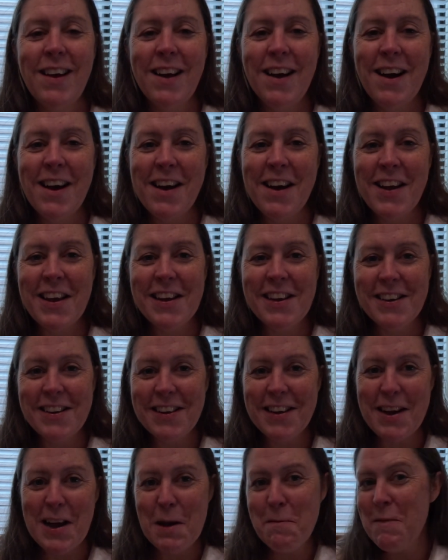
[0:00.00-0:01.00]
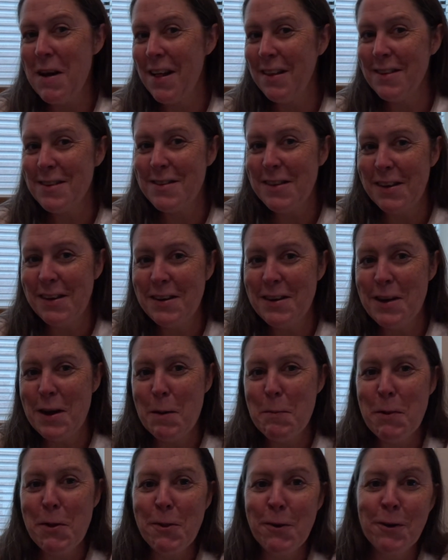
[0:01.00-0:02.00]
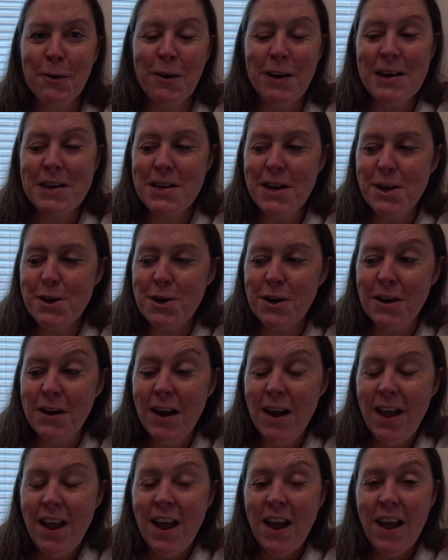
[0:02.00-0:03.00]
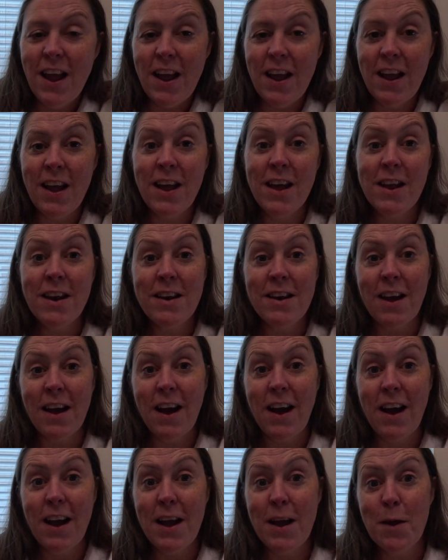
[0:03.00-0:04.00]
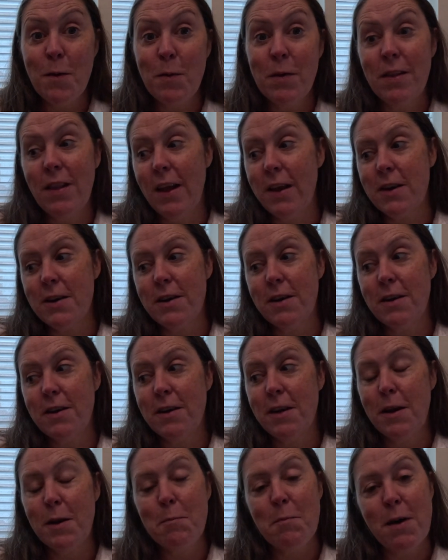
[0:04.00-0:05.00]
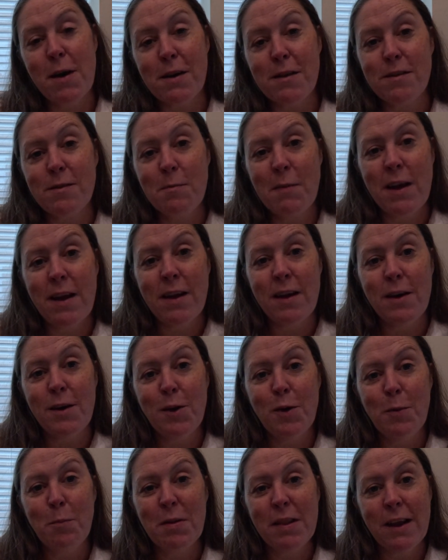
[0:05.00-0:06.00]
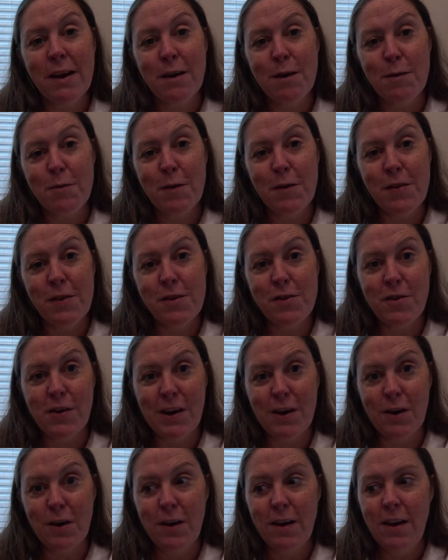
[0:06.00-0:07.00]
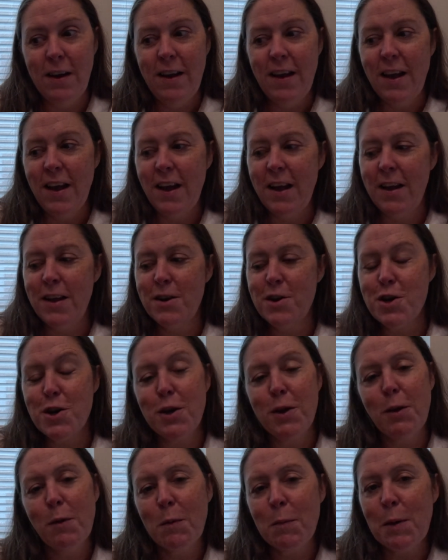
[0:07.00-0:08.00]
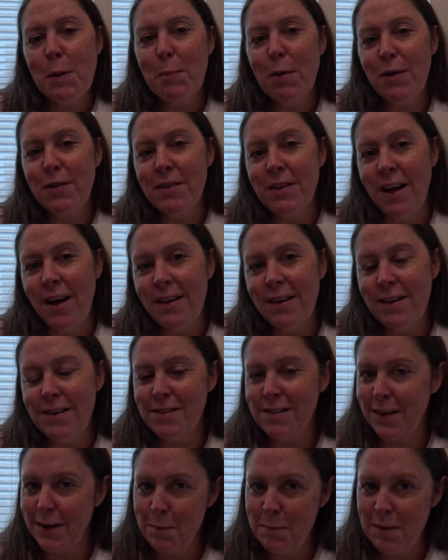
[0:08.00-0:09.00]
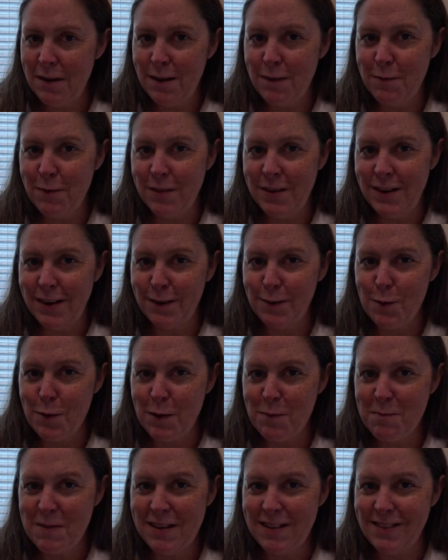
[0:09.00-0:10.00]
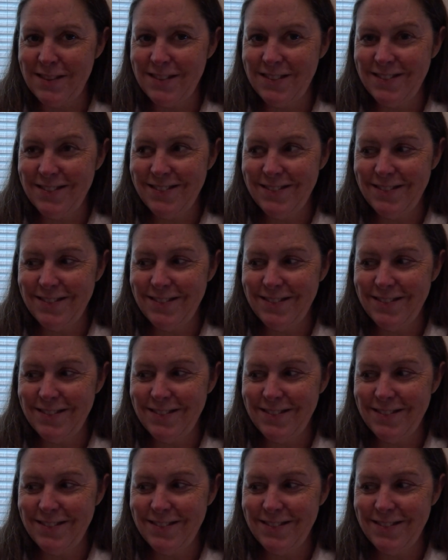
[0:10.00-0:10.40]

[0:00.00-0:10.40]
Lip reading: Hi, I'm Allison. I'm a third grade teacher, and I would like to unbox my new planner for this year and show you what my personality is going to be for the next 12 months.